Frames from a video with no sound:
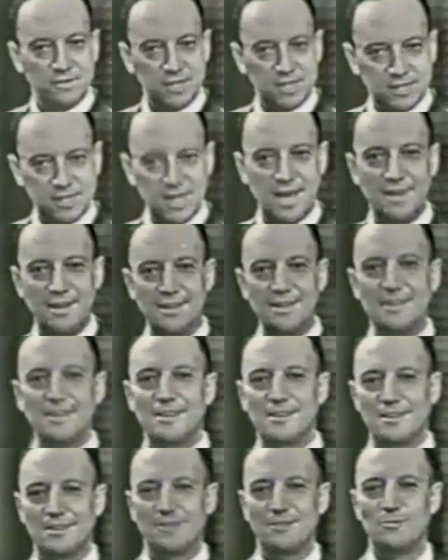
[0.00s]
decided
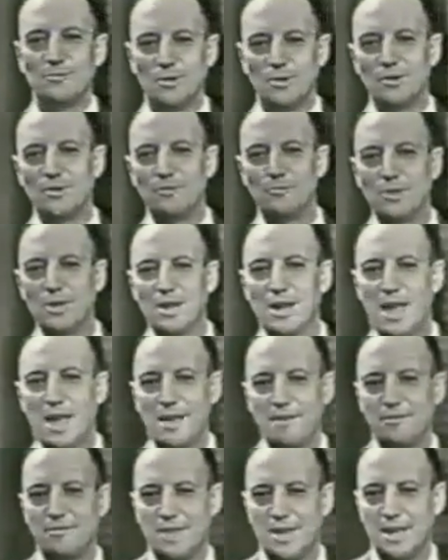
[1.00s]
that the word will
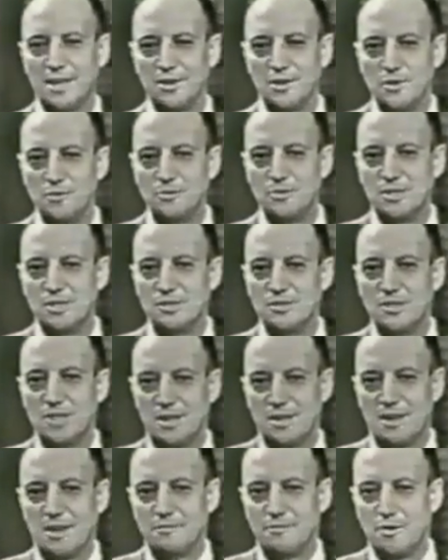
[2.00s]
have that usage and
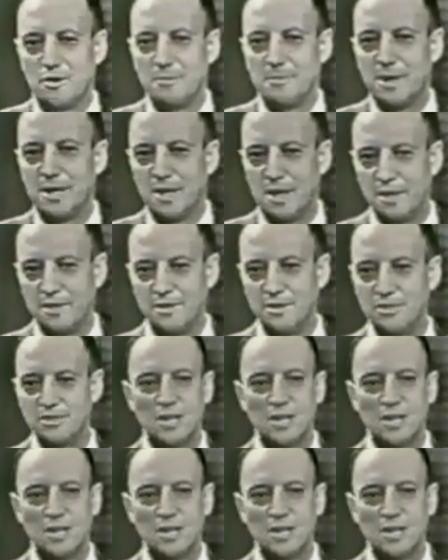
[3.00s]
not very many others.